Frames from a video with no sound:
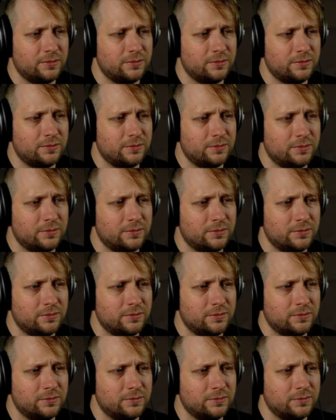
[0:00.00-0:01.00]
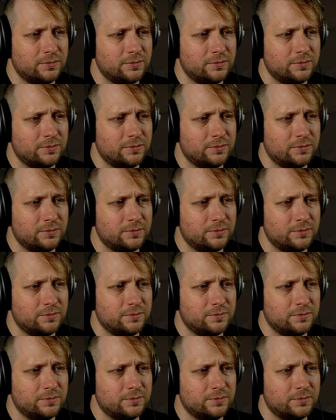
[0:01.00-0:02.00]

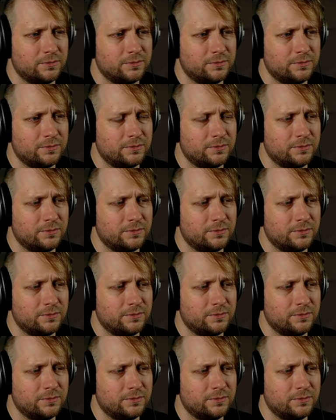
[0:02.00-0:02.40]
(no one is talking)